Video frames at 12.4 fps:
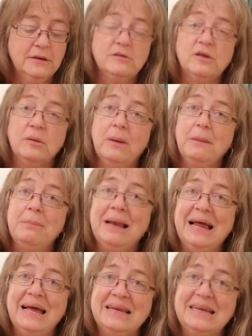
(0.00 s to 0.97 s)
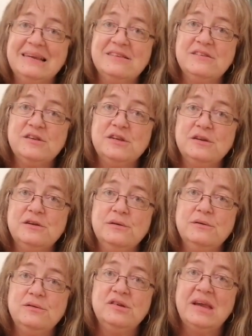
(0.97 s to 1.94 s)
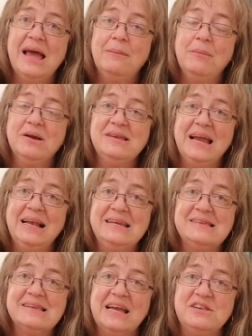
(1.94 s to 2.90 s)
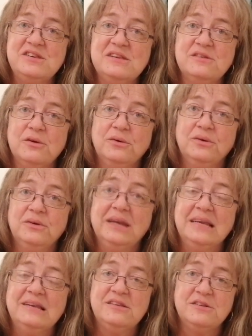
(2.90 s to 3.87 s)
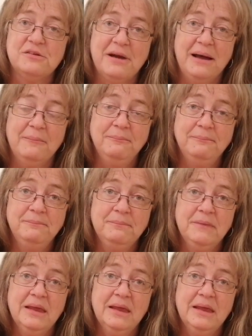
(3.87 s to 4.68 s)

So my plan is to share my daily sketches on Instagram,